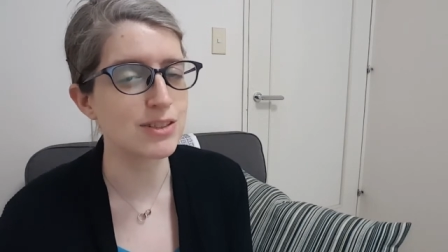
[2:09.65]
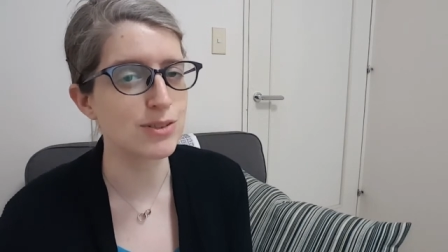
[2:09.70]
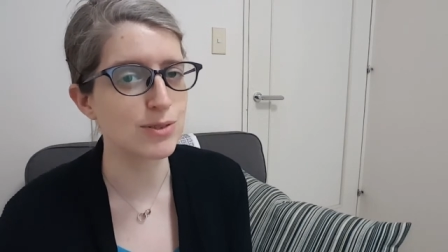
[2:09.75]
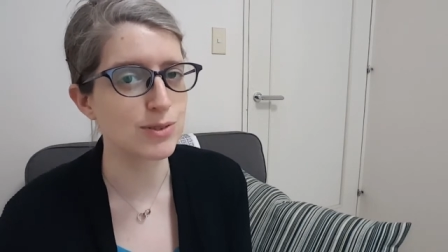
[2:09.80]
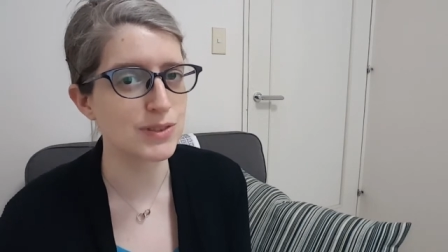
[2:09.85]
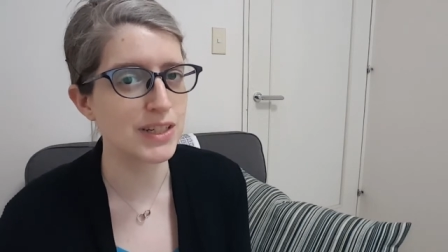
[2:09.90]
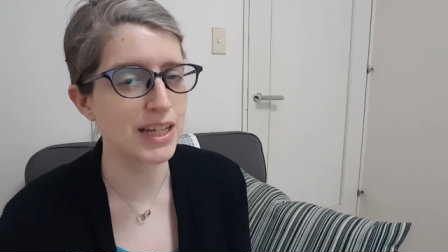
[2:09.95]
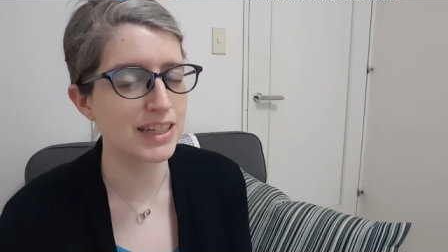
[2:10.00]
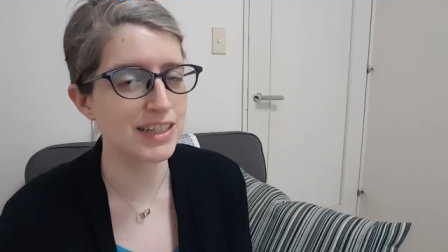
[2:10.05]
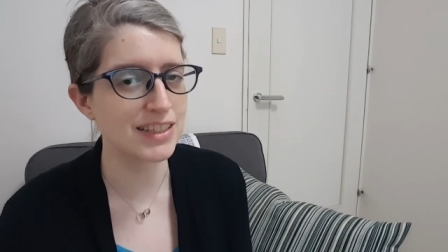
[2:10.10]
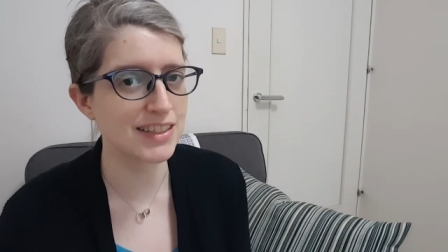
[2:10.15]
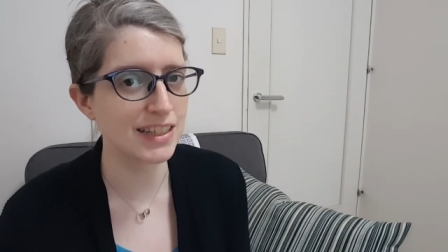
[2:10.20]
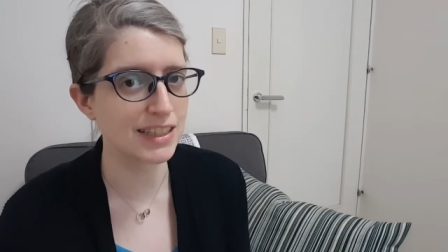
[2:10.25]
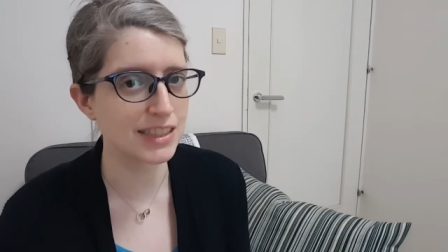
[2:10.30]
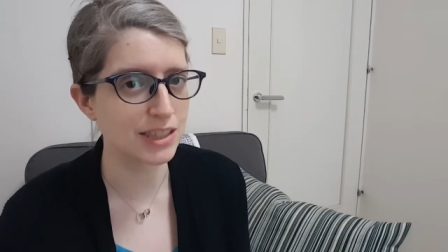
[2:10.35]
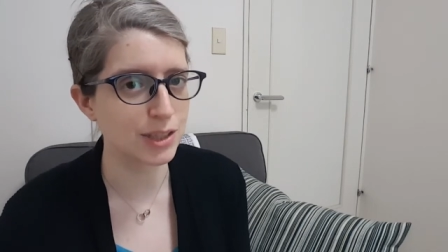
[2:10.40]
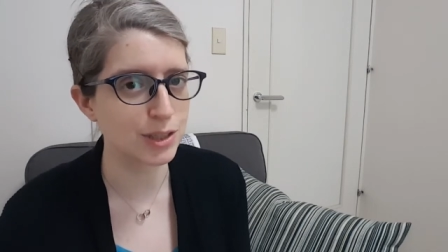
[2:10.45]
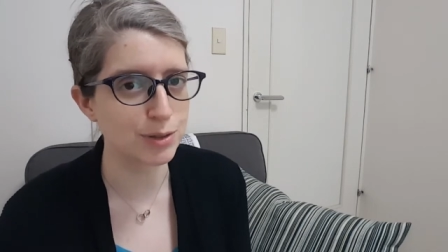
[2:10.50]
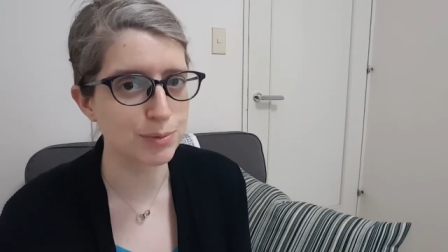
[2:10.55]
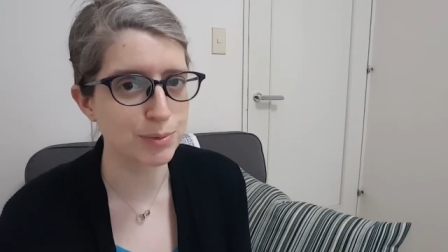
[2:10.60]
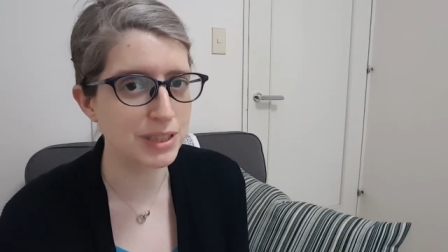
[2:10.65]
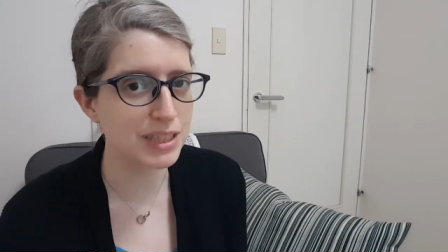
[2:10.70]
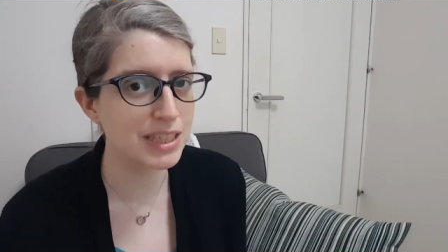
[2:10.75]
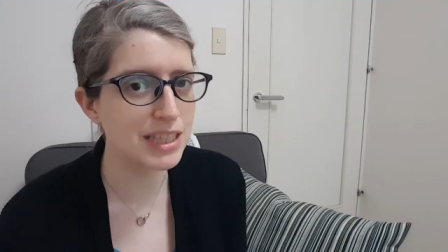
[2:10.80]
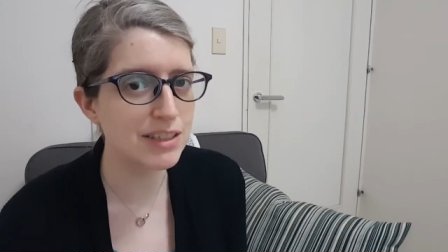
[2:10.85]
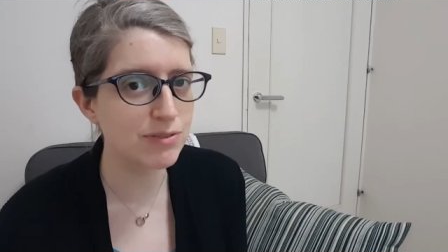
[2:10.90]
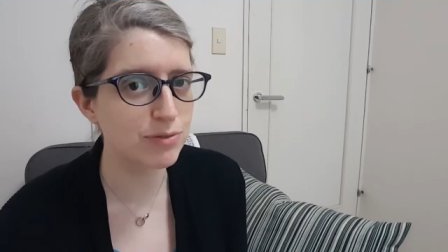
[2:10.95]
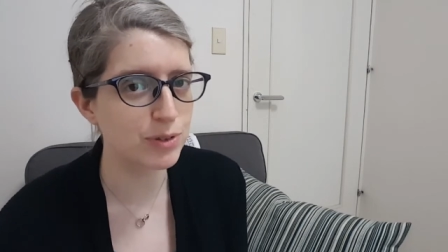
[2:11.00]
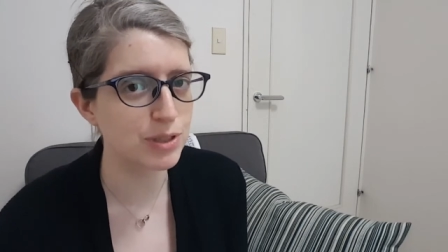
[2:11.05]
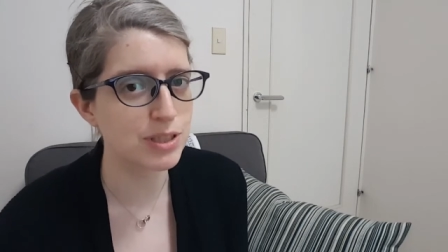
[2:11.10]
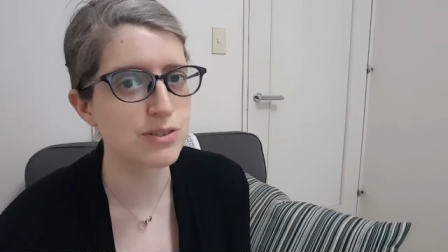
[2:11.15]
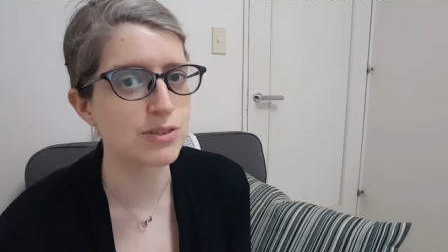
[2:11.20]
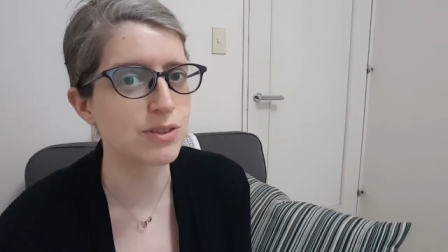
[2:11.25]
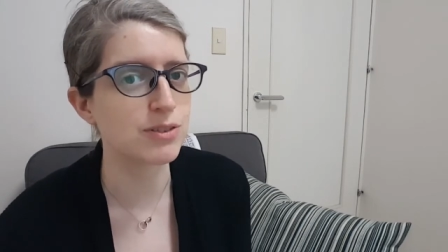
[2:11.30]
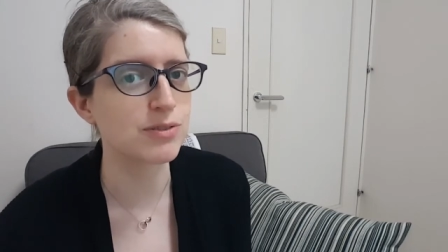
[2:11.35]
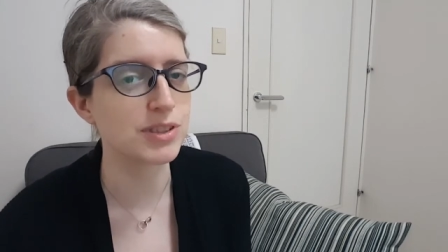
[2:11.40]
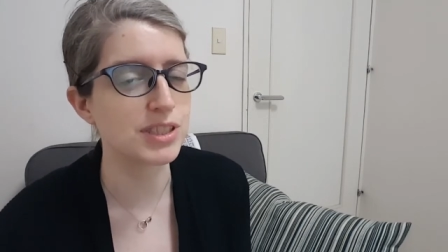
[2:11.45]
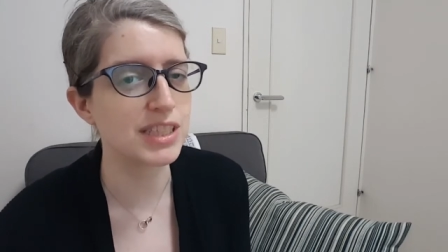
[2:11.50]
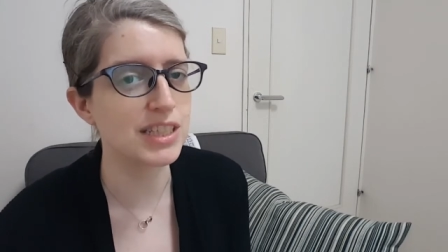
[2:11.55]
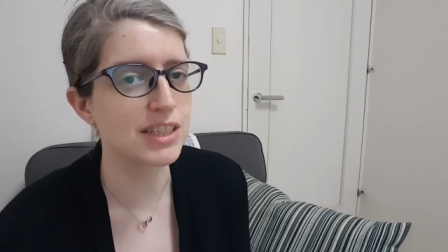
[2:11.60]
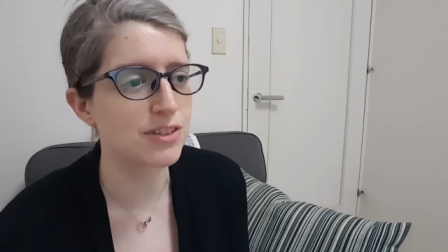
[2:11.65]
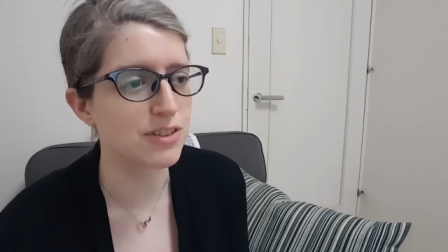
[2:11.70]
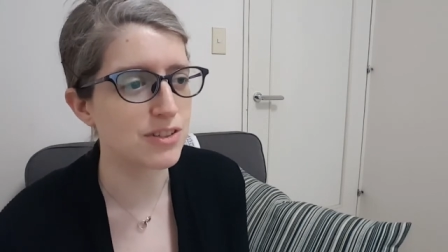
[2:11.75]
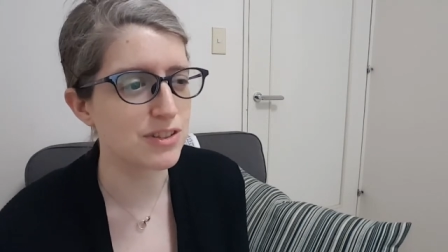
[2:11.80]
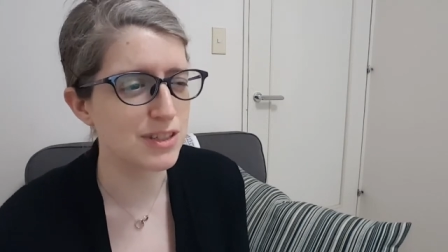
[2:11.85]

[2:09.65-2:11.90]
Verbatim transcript: so it's not exactly a relief when it's over either.